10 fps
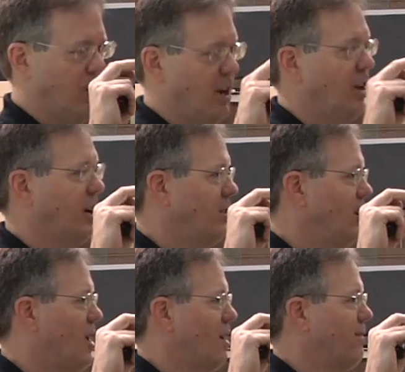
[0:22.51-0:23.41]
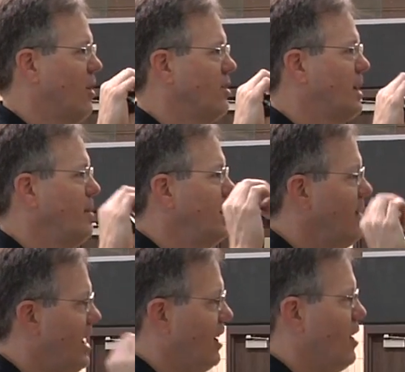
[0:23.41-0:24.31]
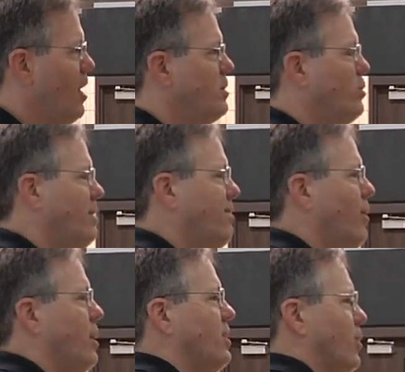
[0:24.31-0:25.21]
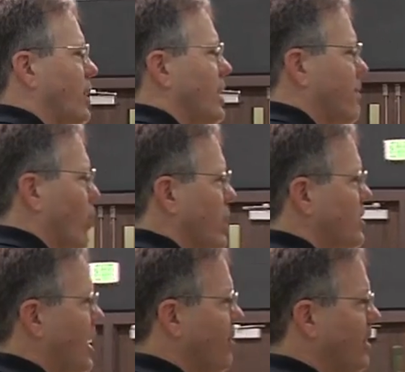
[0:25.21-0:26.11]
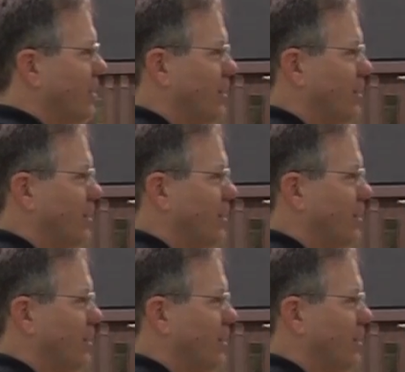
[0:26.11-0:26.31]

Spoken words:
We're going to look at the arc first. How many of you had an arc between 43 and 47?